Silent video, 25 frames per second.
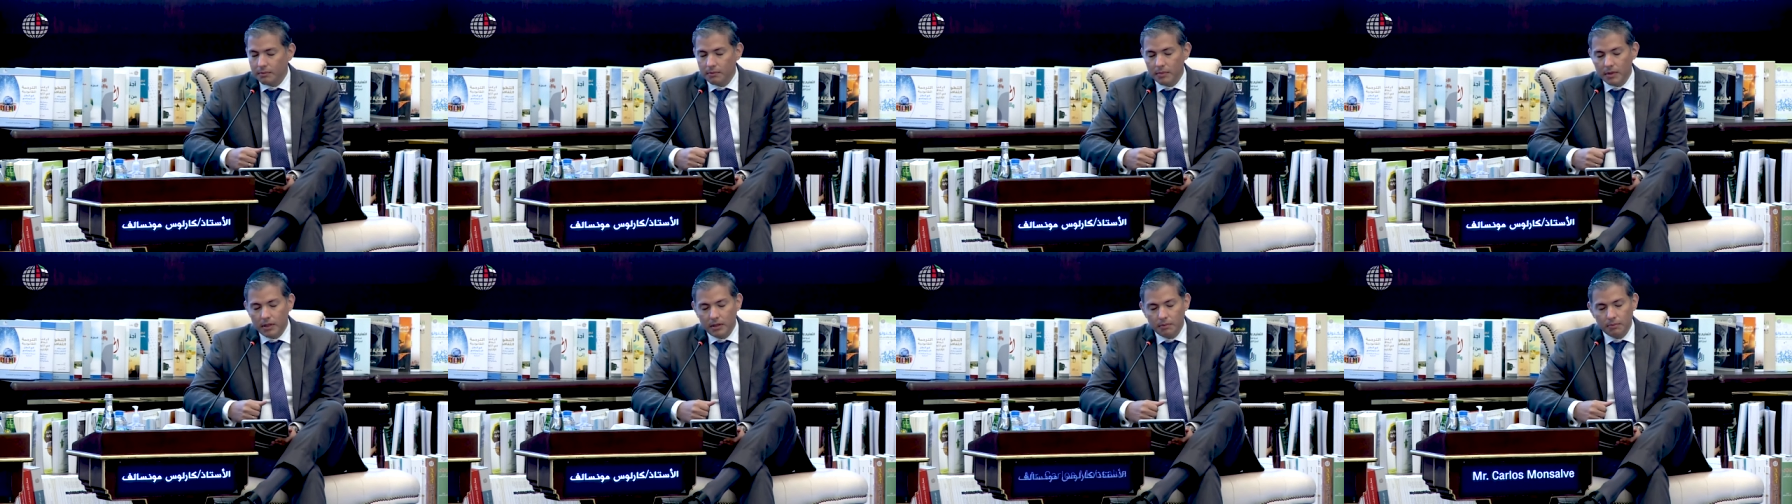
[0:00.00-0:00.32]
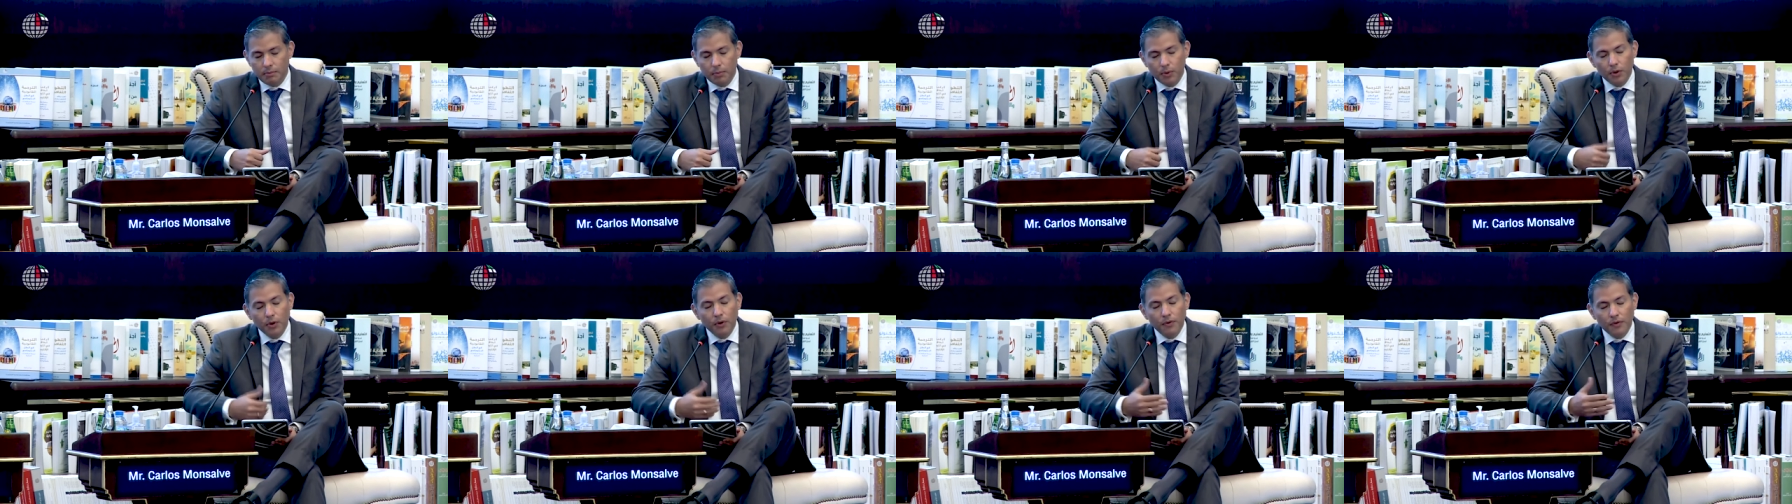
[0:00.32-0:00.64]

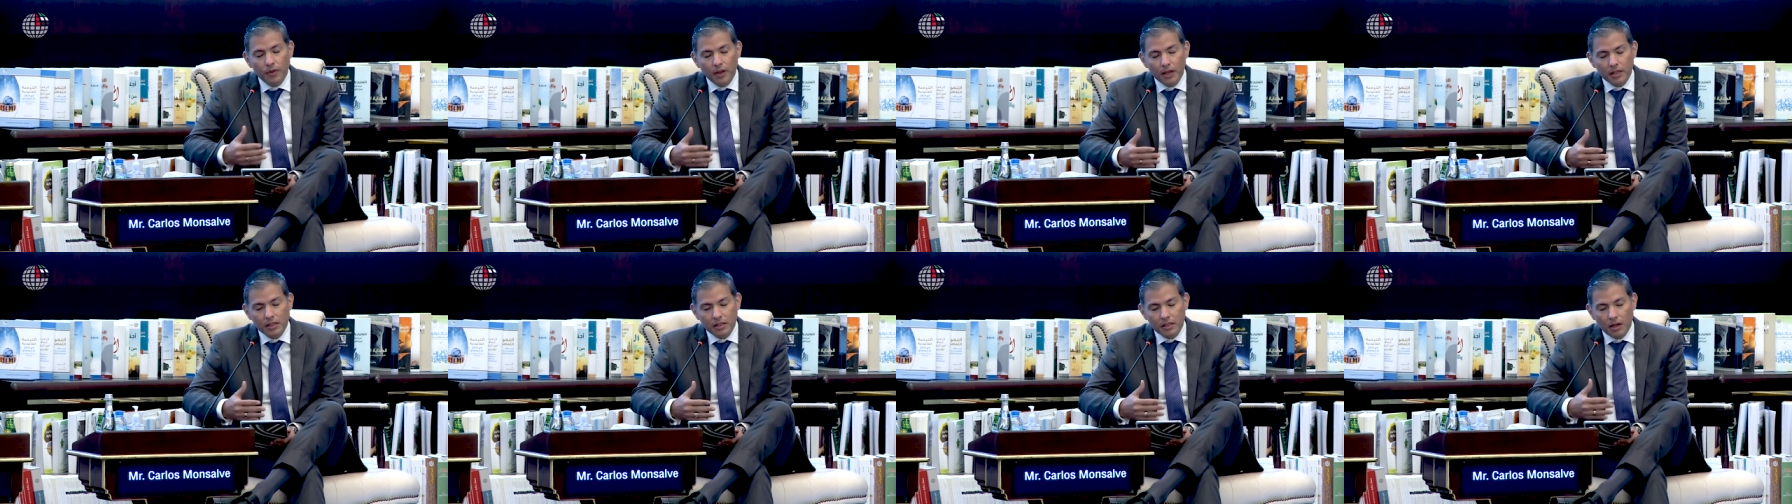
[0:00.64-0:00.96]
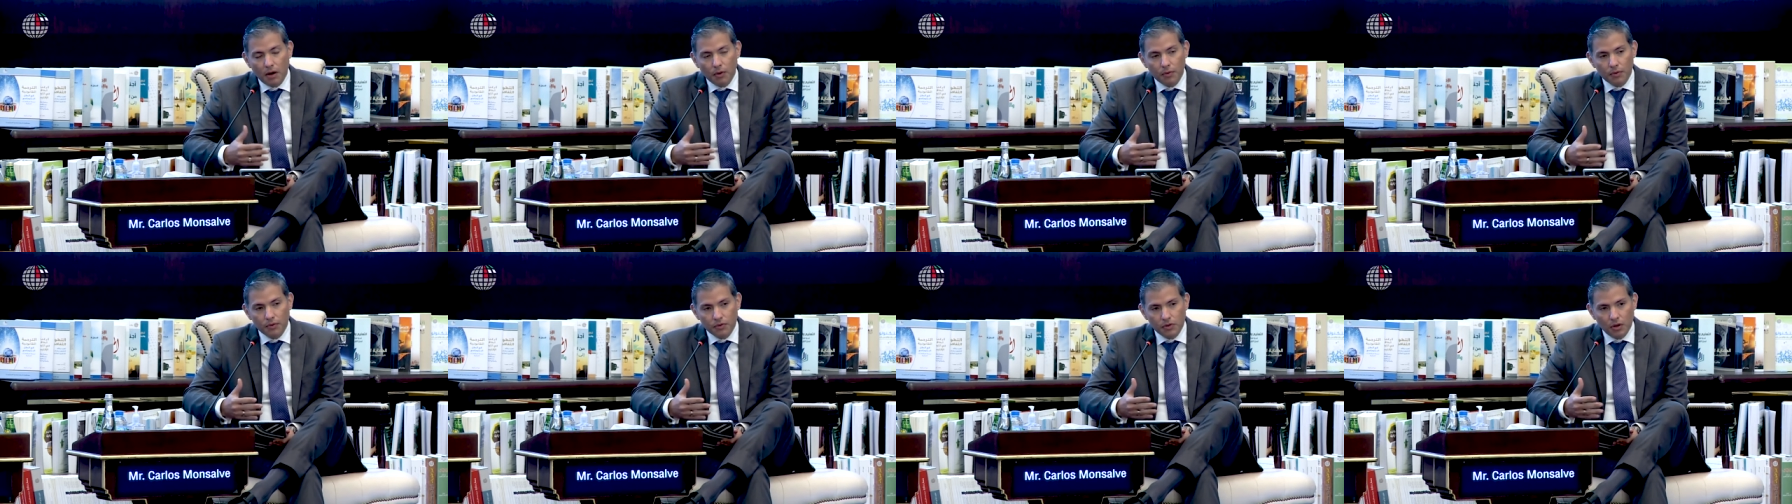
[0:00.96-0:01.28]
improve the
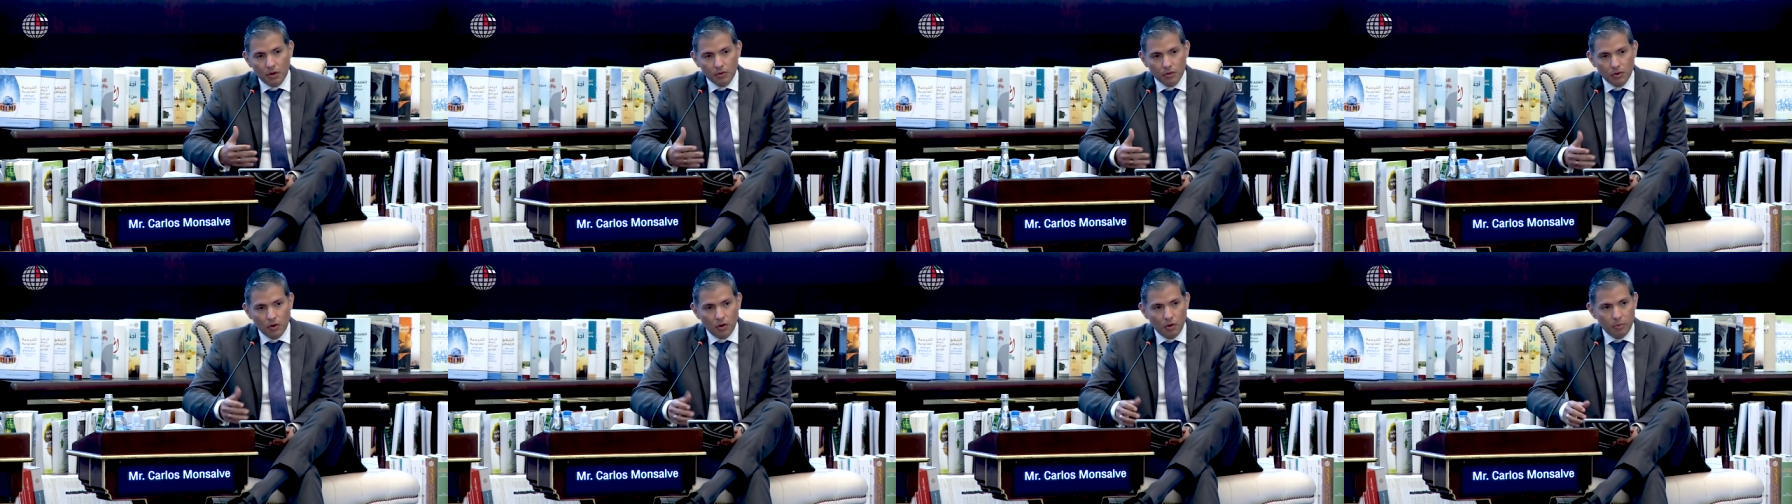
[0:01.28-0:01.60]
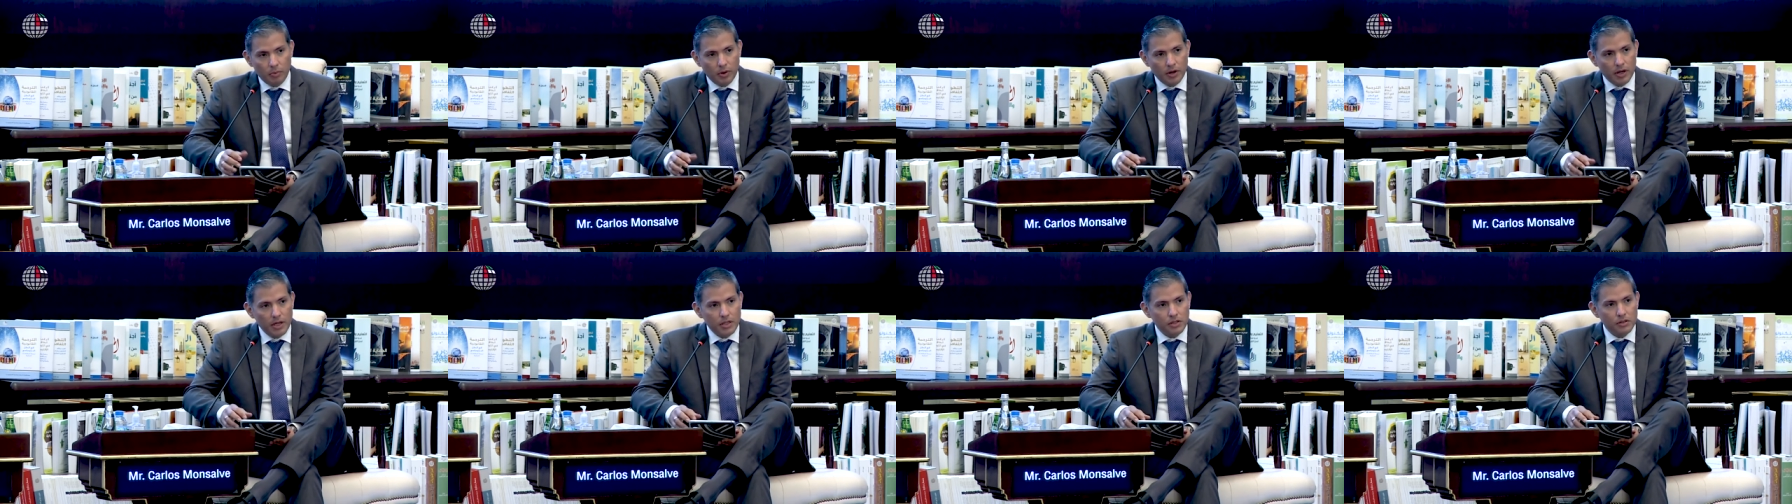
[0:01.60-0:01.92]
South-South
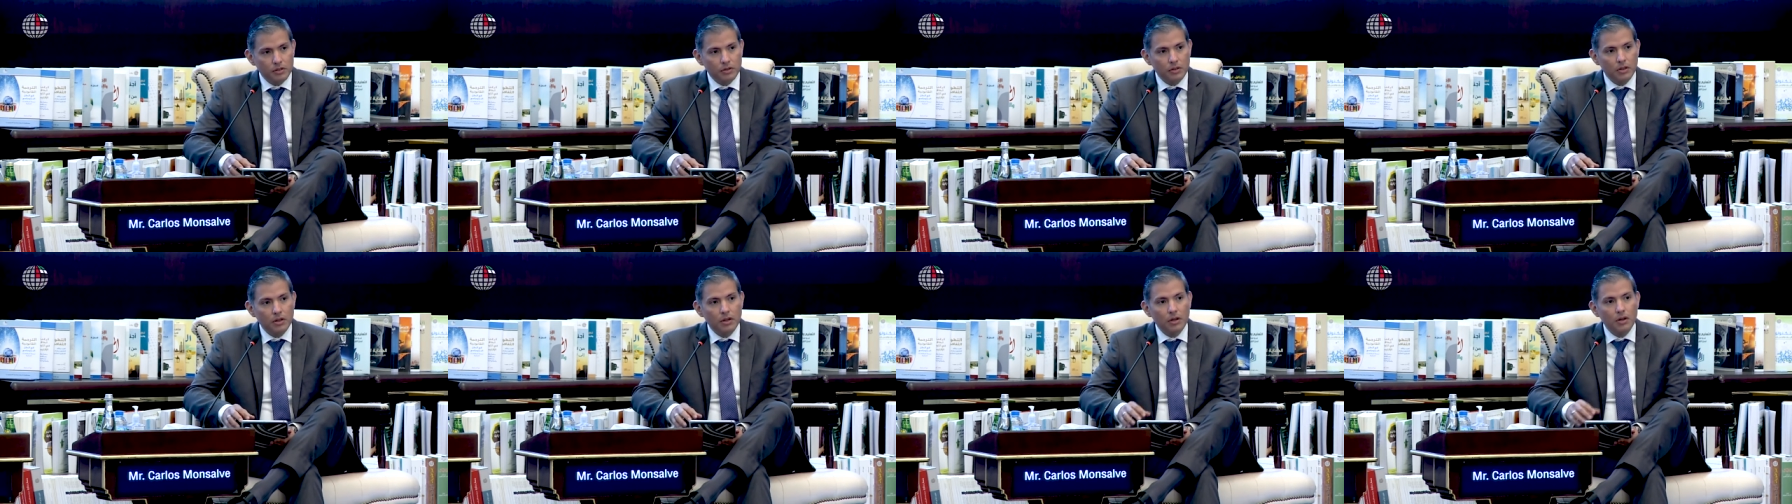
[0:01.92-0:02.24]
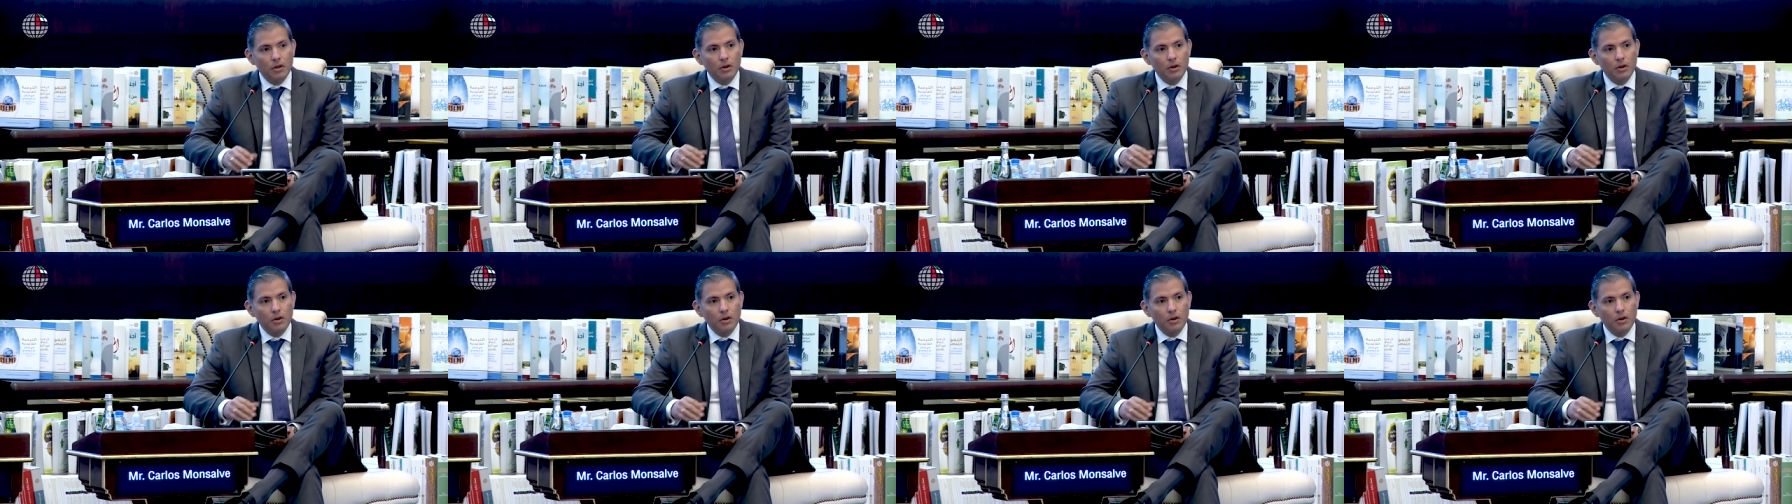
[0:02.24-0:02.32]
cooperation,